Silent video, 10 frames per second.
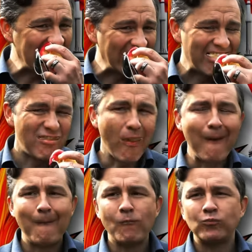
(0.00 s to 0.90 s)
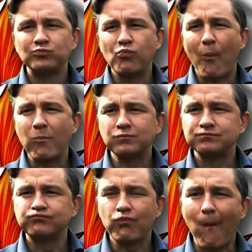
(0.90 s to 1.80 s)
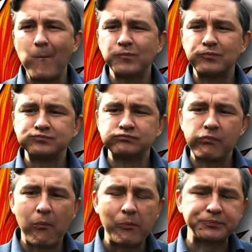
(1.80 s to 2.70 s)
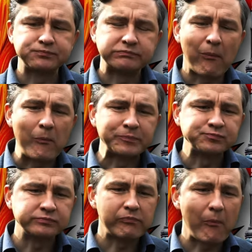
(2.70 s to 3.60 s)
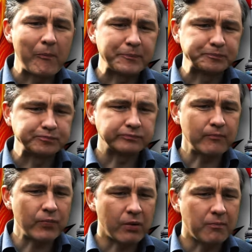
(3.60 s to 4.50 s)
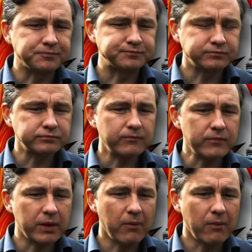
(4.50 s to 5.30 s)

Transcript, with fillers: Ladies and gentlemen, gather round. Today, we're diving headfirst into the wild world of